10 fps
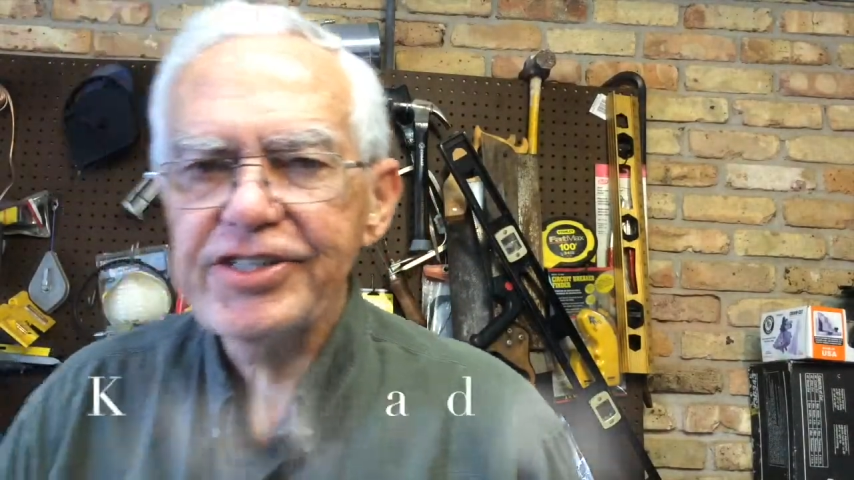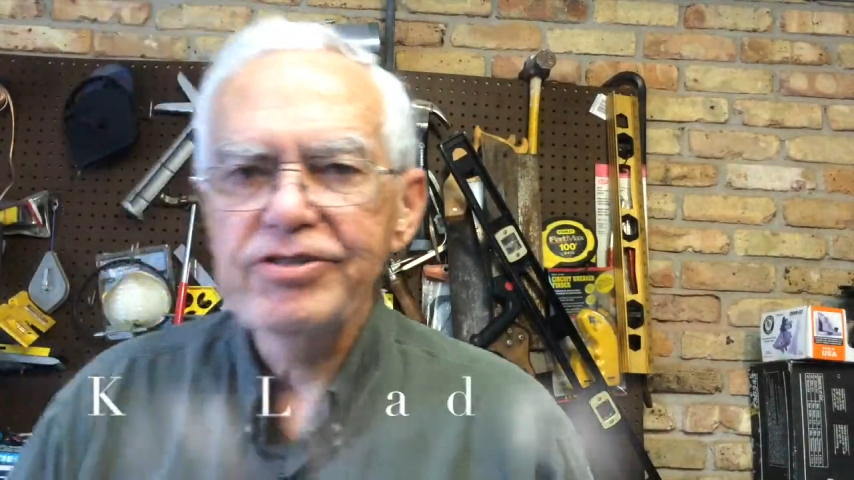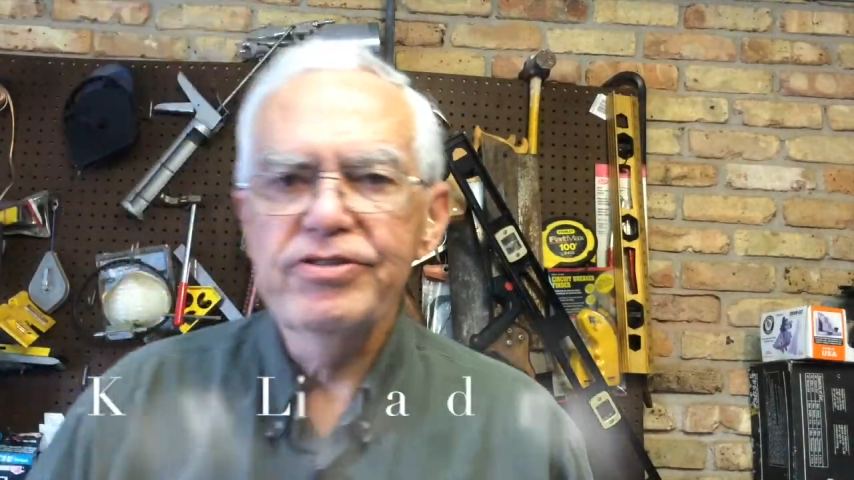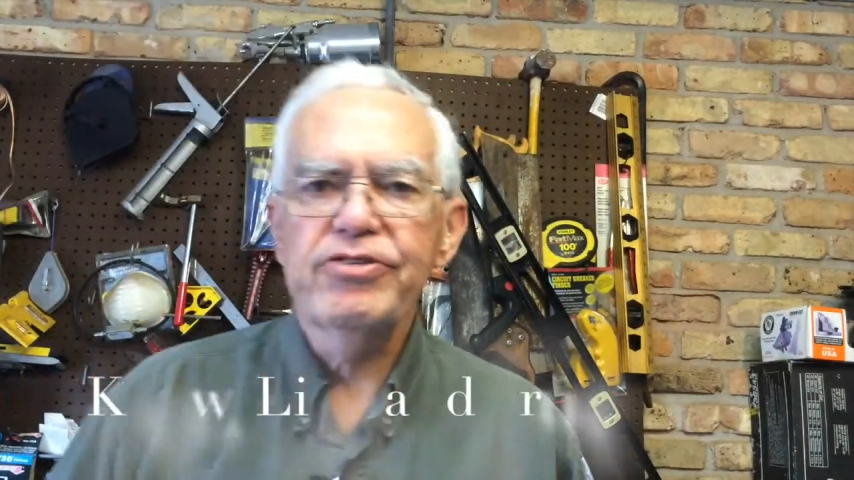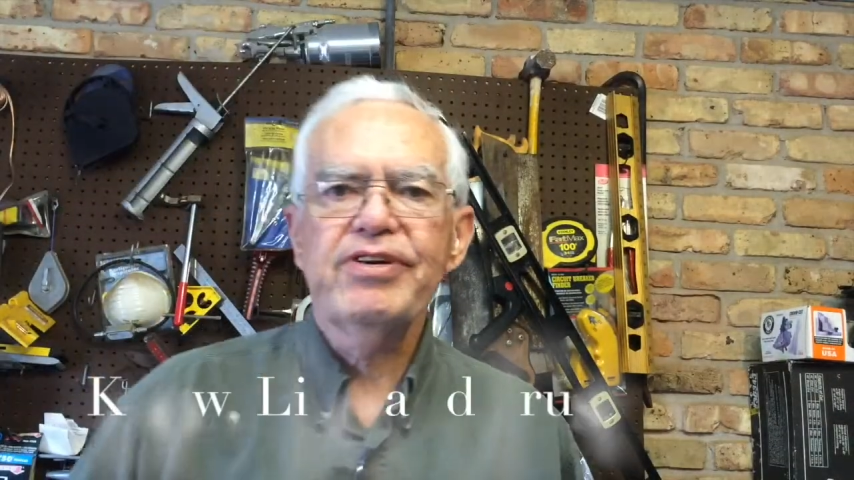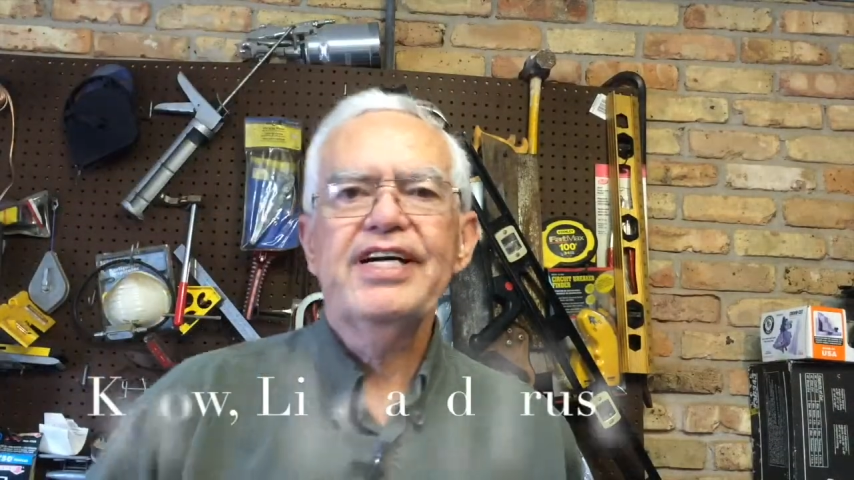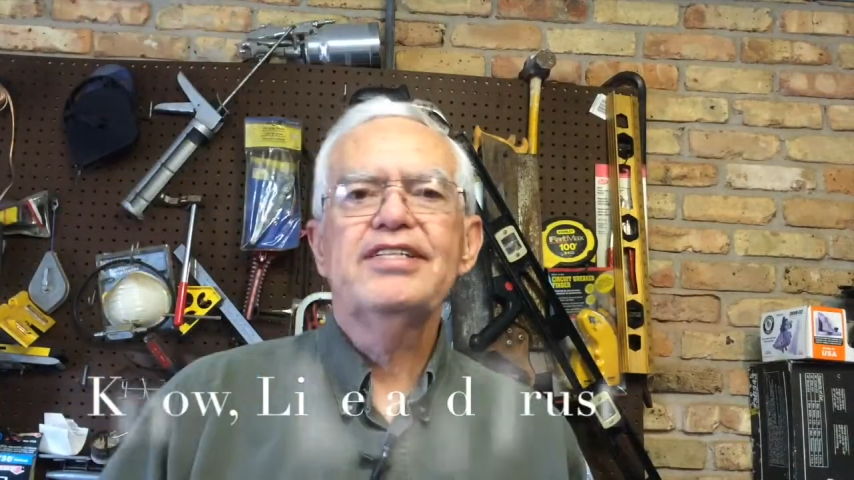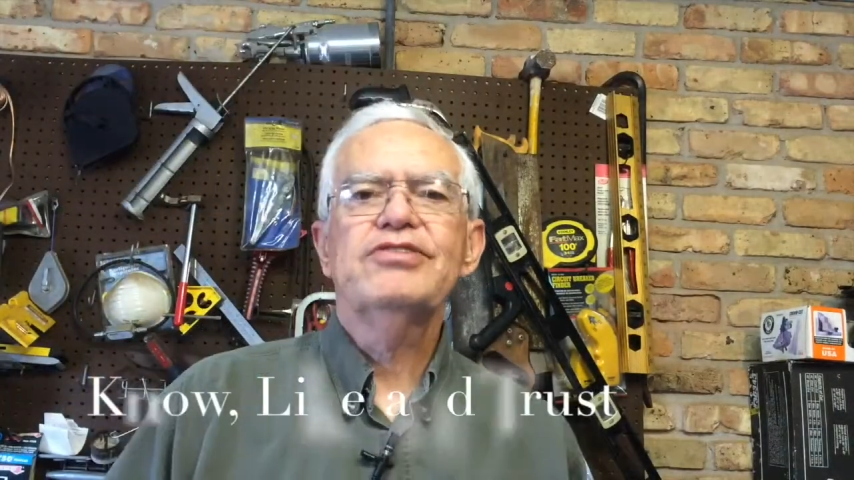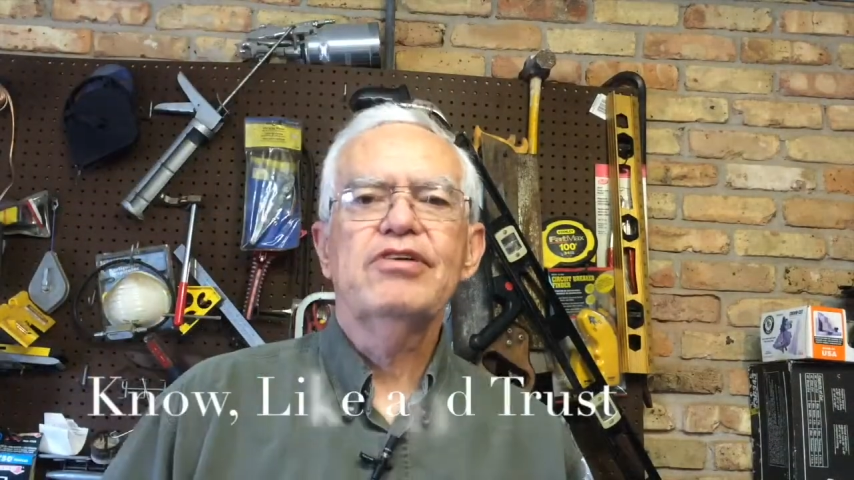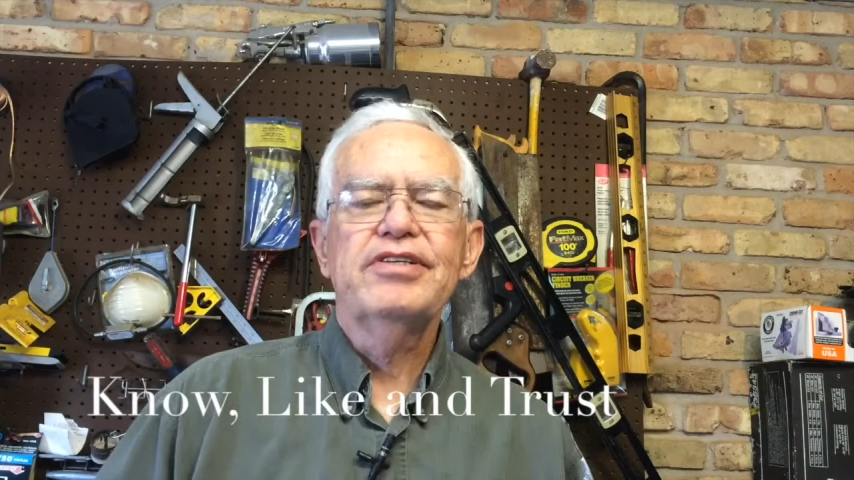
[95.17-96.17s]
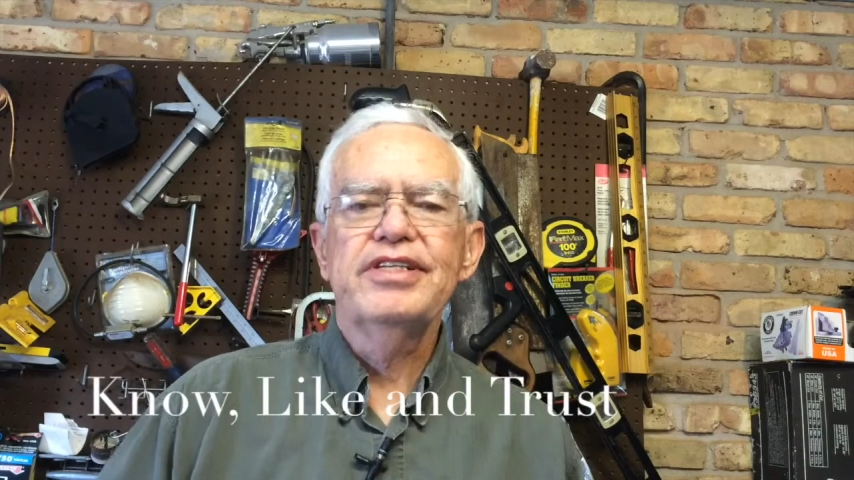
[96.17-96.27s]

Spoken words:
to address on